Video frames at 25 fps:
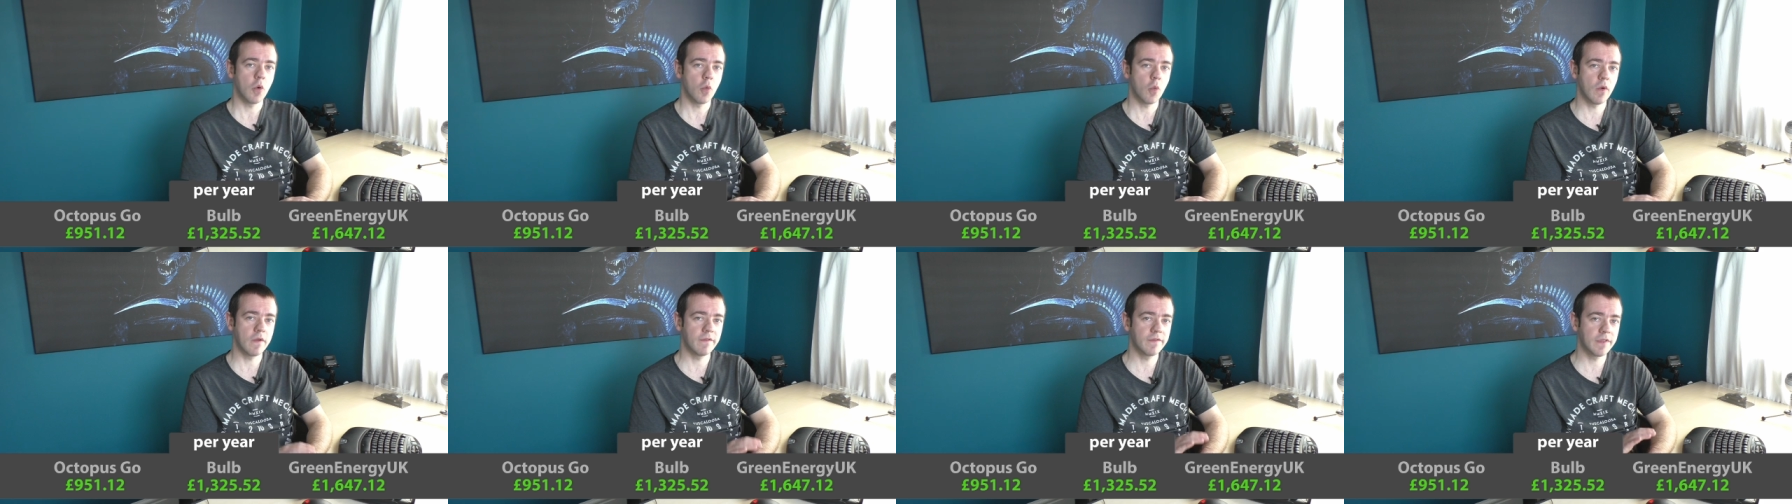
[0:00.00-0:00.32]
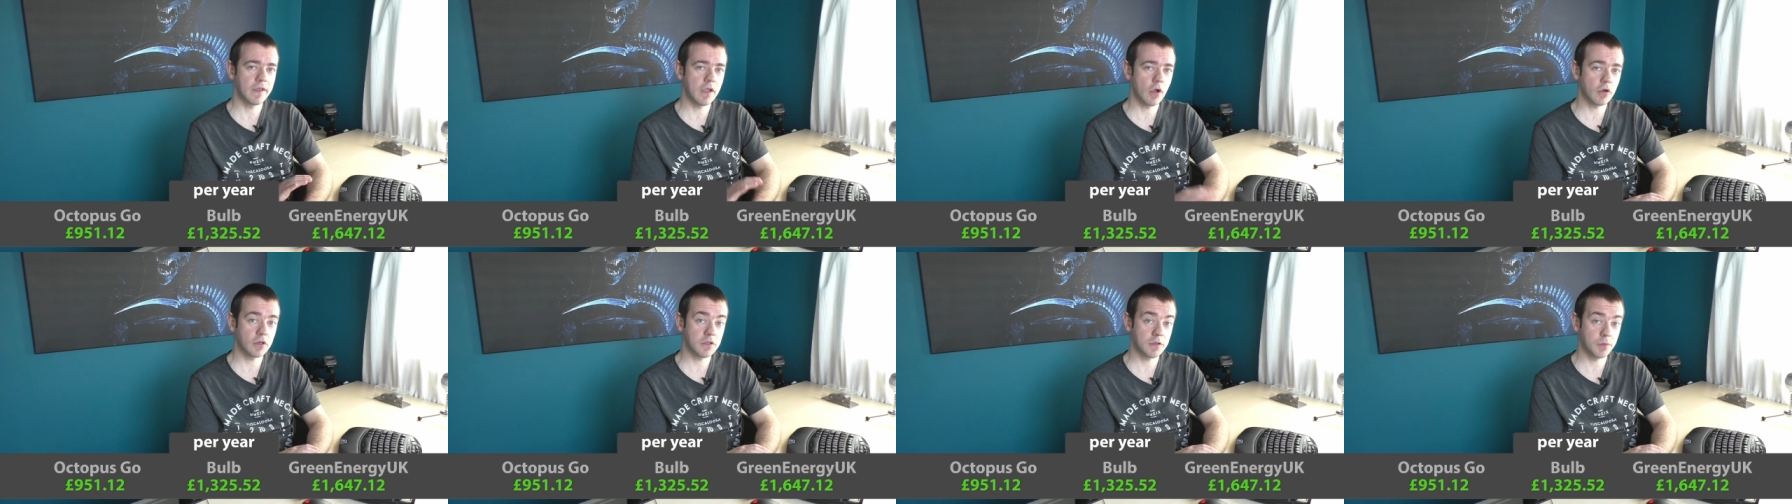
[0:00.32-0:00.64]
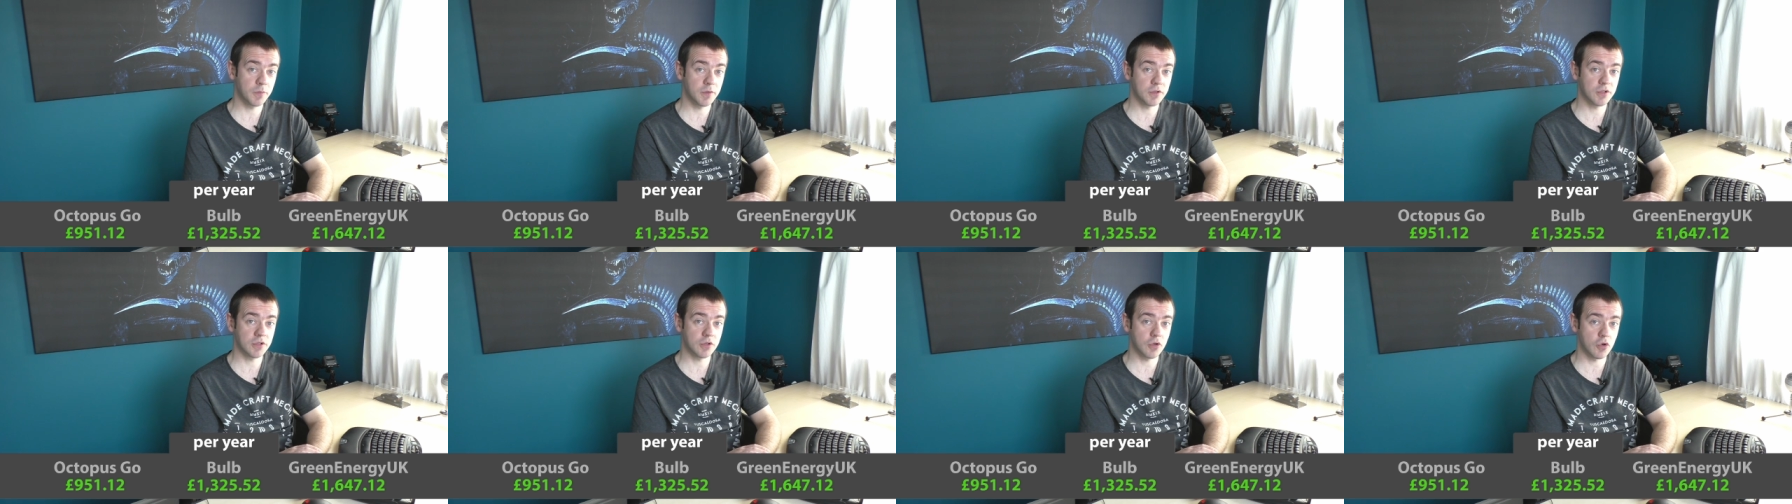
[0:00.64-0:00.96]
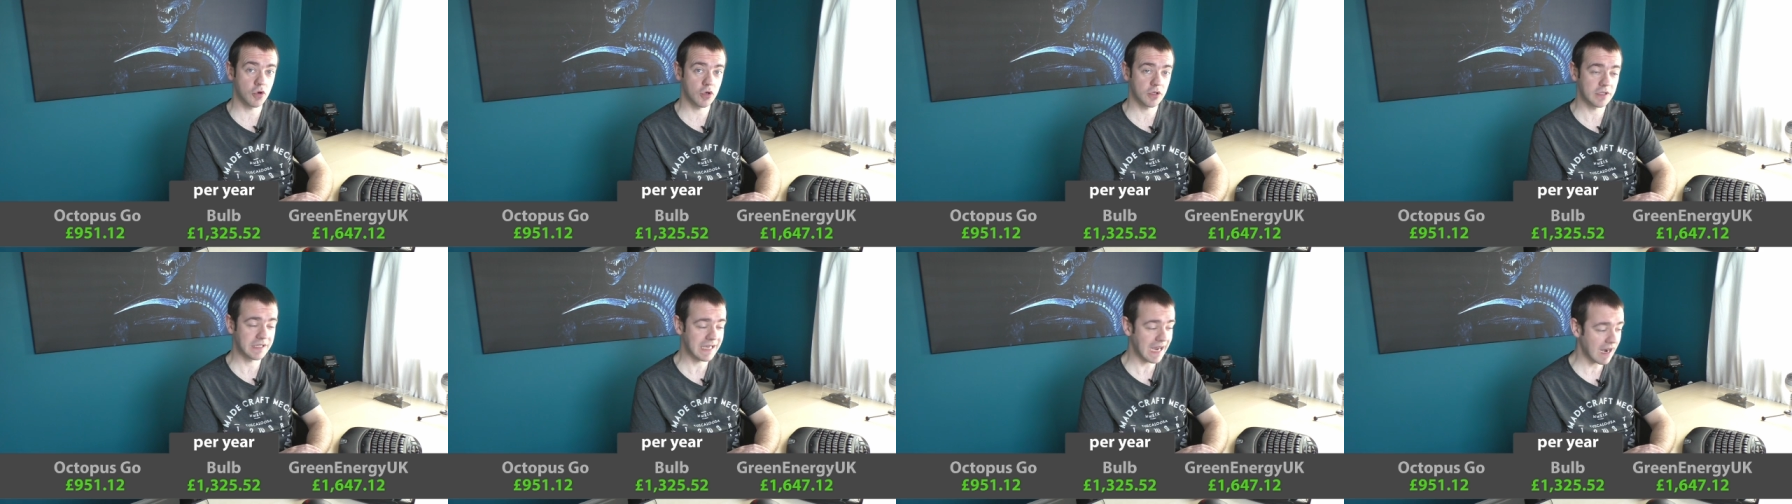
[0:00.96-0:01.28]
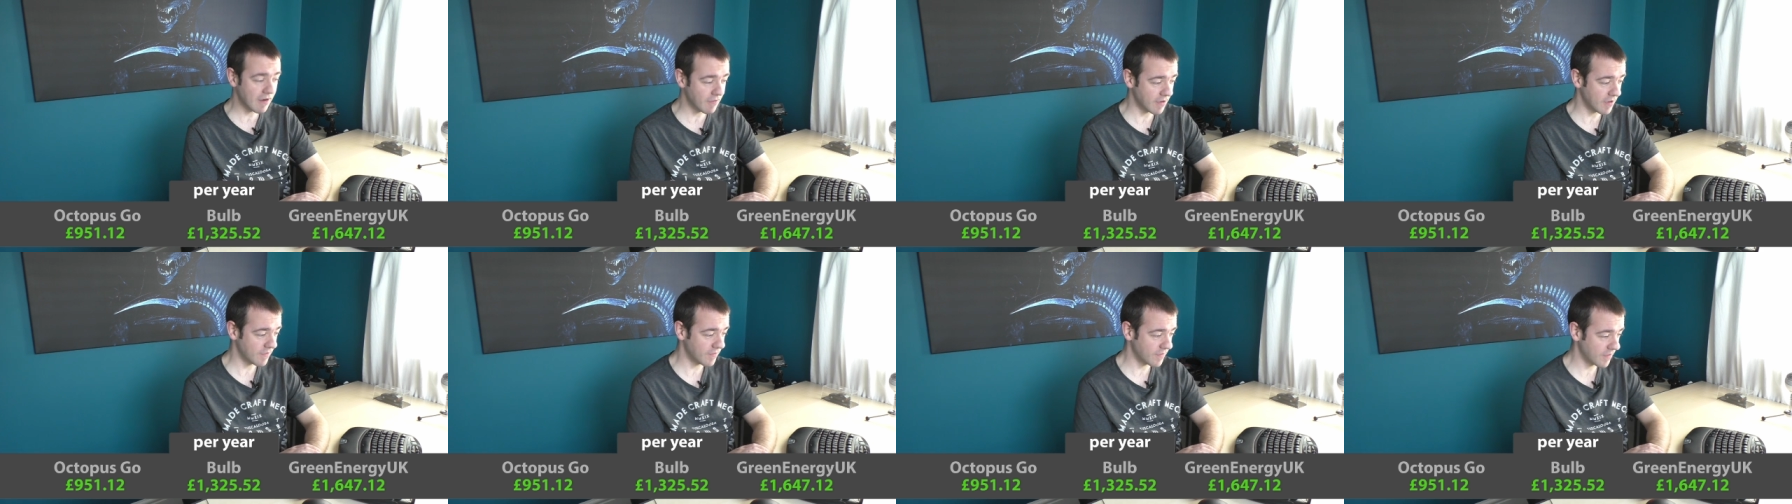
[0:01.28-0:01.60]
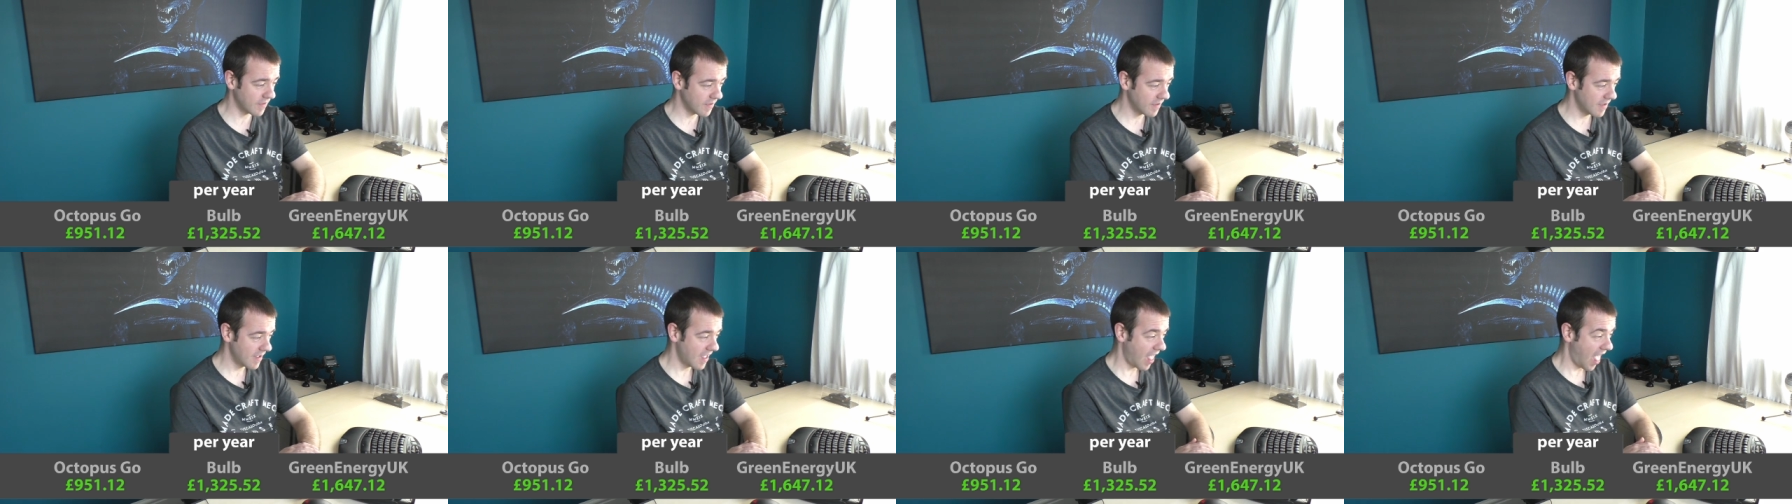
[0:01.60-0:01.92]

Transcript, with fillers: with the Octopus Go tariff.